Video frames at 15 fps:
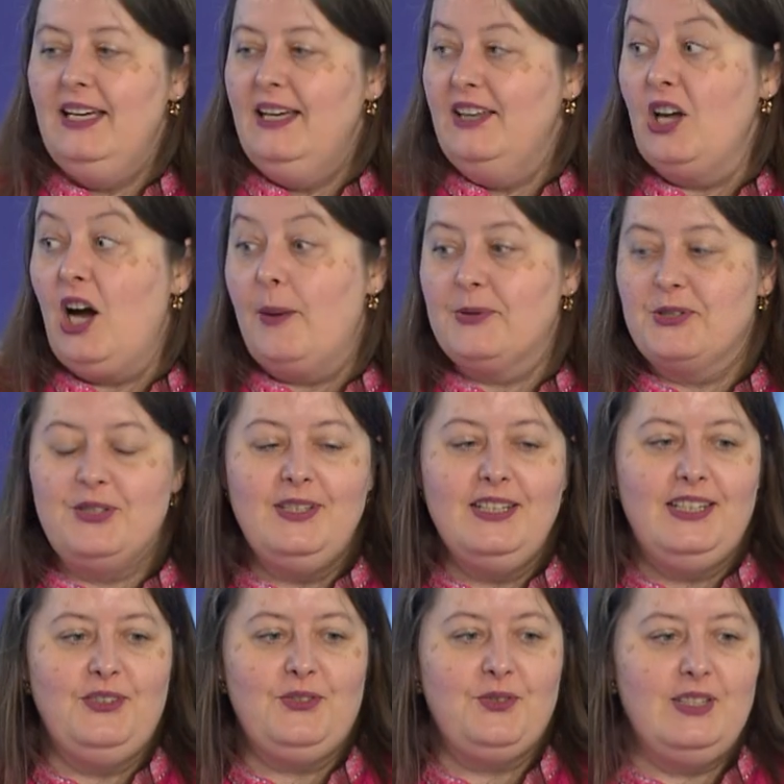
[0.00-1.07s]
the
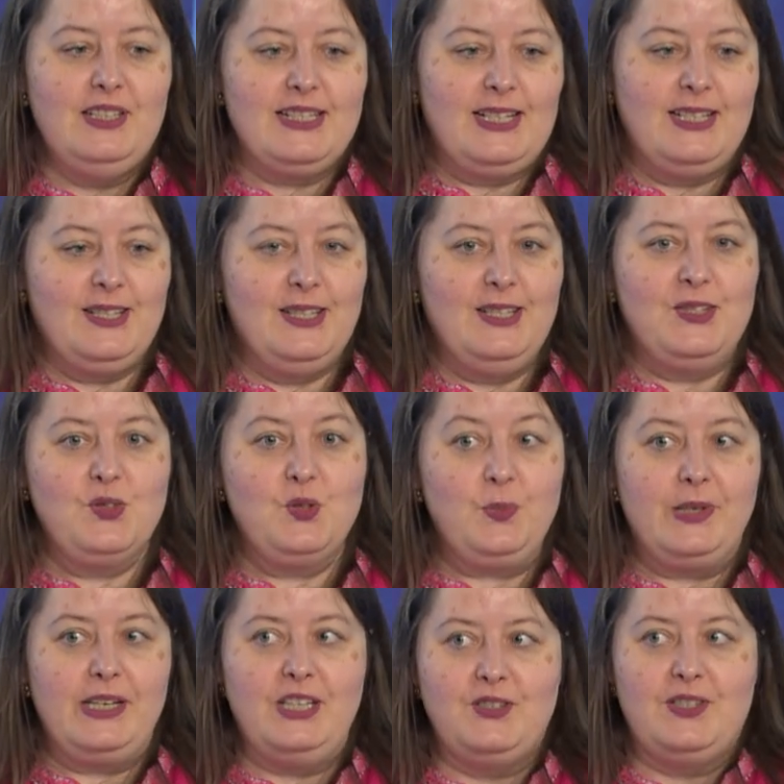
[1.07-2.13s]
opportunity to discuss this
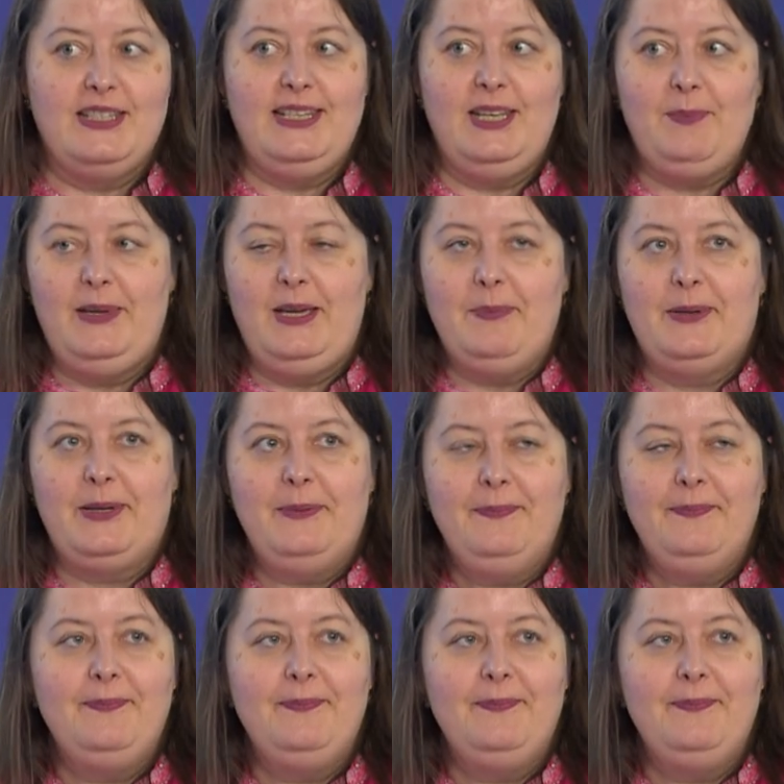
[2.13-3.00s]
super interesting paper.